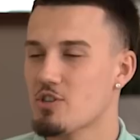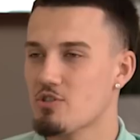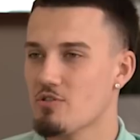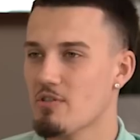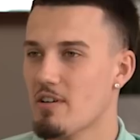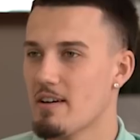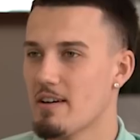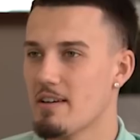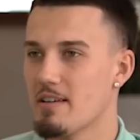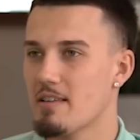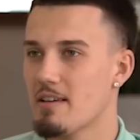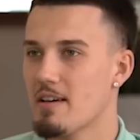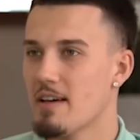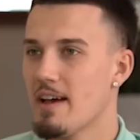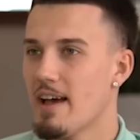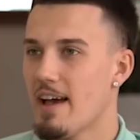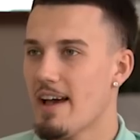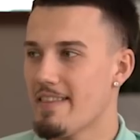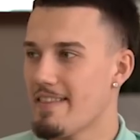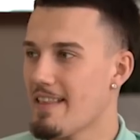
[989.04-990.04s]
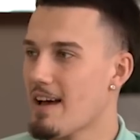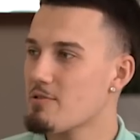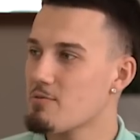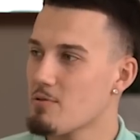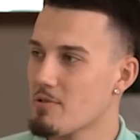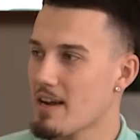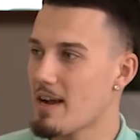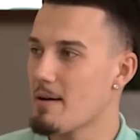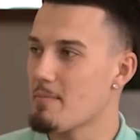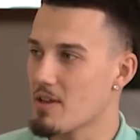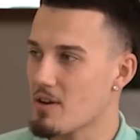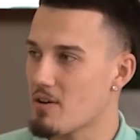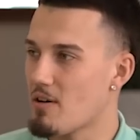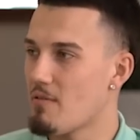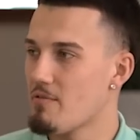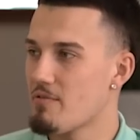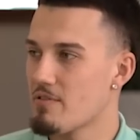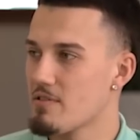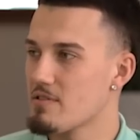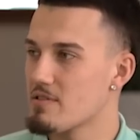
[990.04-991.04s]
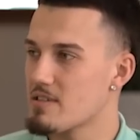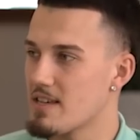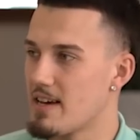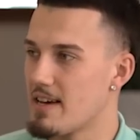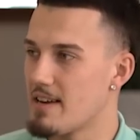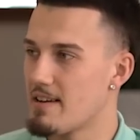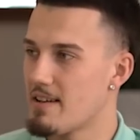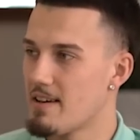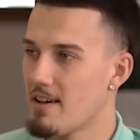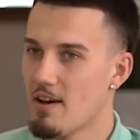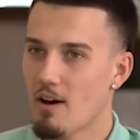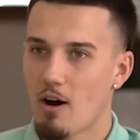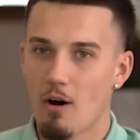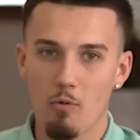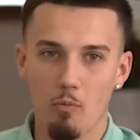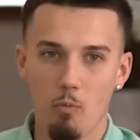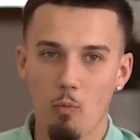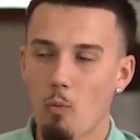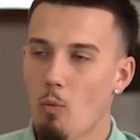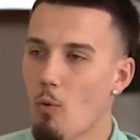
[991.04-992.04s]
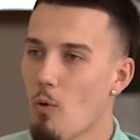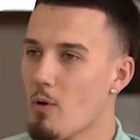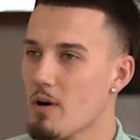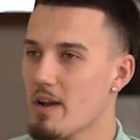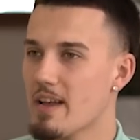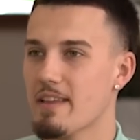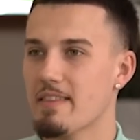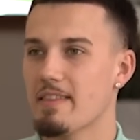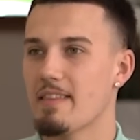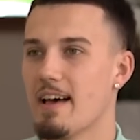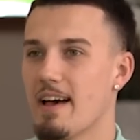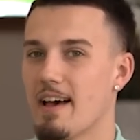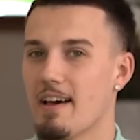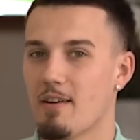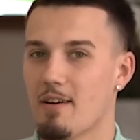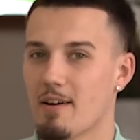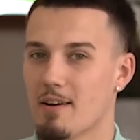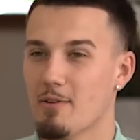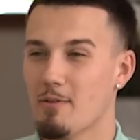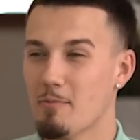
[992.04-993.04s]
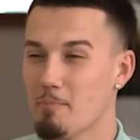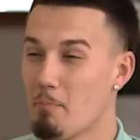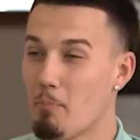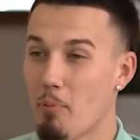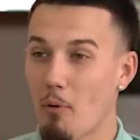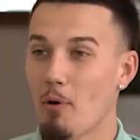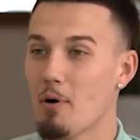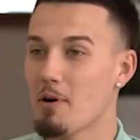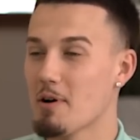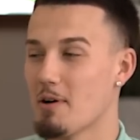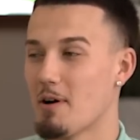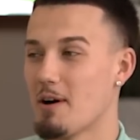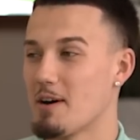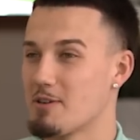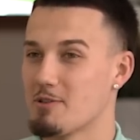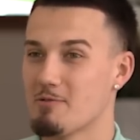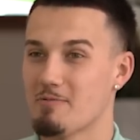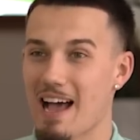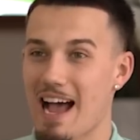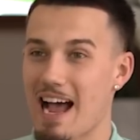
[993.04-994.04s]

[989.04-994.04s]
stride. And that's what gave me the confidence then. I would walk in there, like, borderline